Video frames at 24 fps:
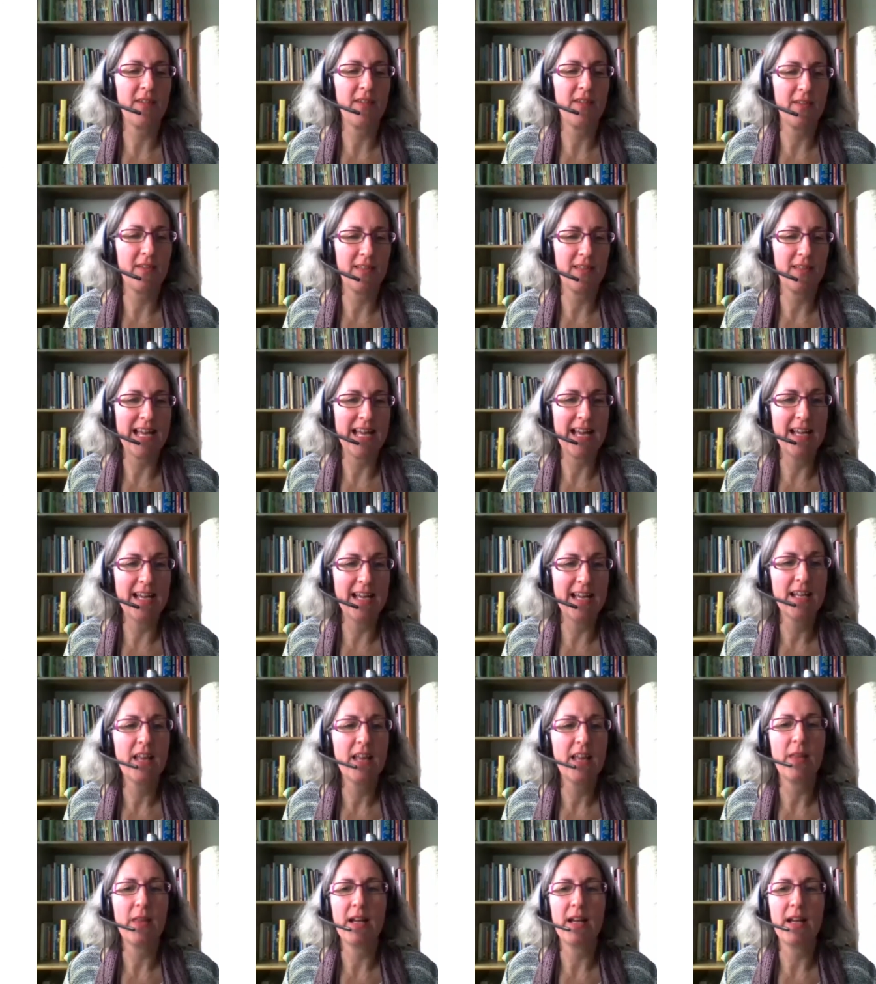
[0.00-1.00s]
out there
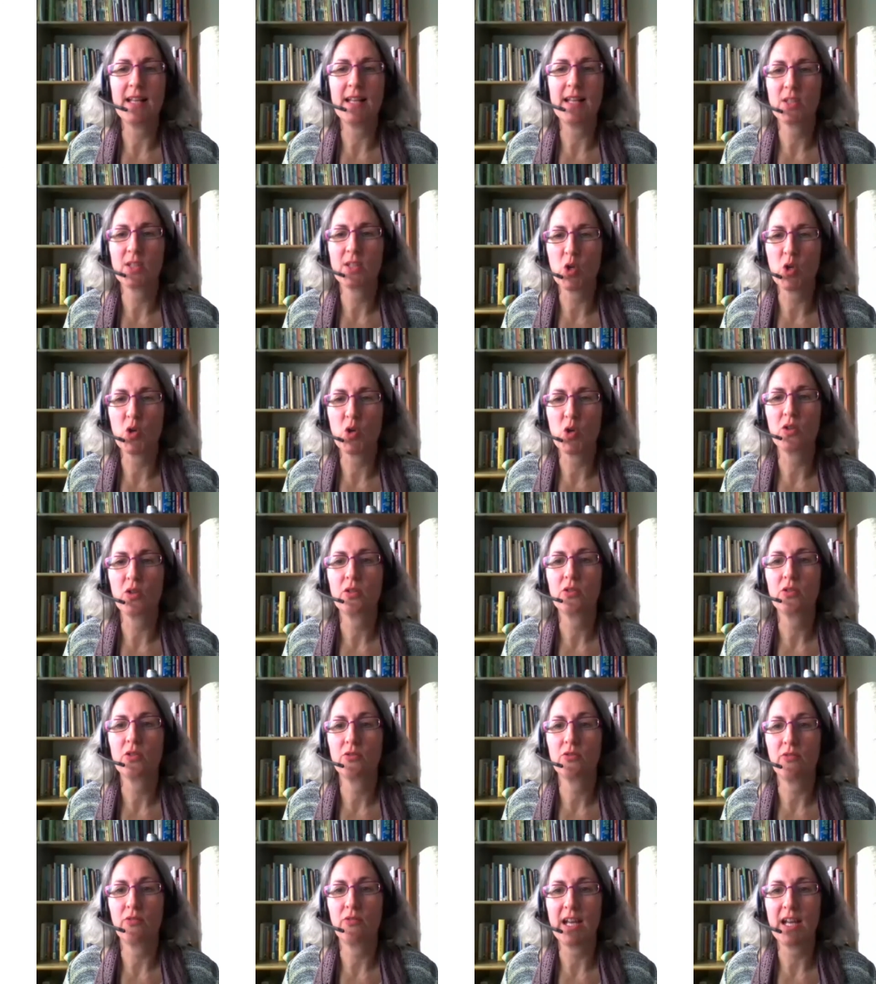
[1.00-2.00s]
that's not
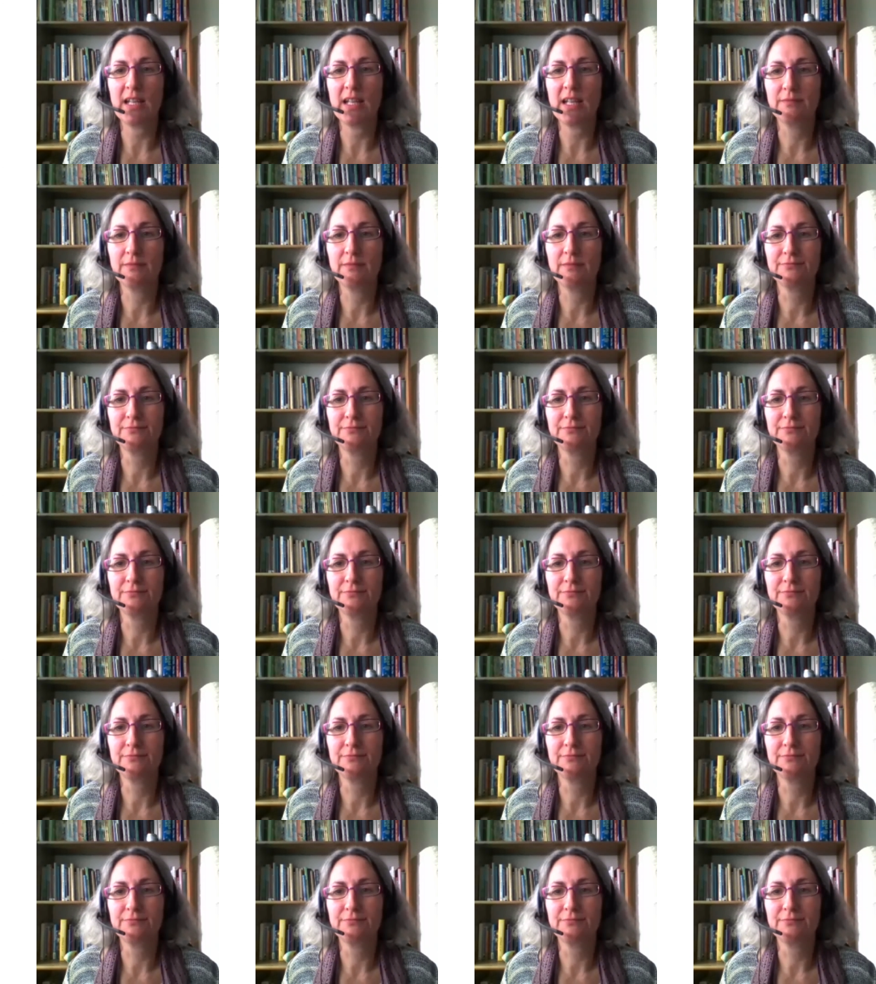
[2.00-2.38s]
great.